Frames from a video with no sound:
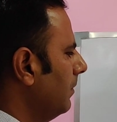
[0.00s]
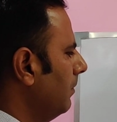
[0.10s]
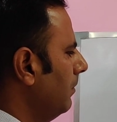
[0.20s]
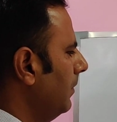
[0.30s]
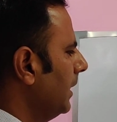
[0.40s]

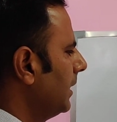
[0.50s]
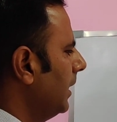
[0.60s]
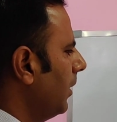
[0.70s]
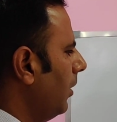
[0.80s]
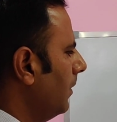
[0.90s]

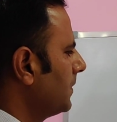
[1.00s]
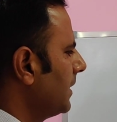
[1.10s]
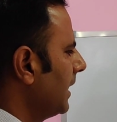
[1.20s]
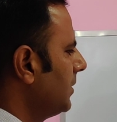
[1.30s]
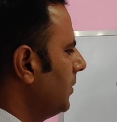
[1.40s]
method of
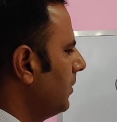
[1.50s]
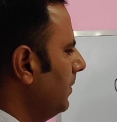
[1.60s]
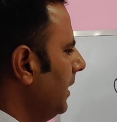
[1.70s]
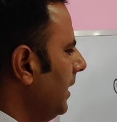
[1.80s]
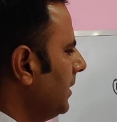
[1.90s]
sex
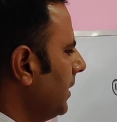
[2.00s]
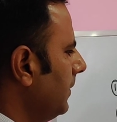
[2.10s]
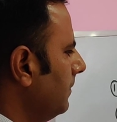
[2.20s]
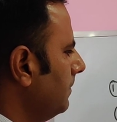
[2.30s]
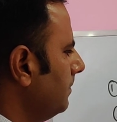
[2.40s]

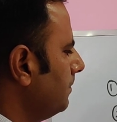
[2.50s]
determination.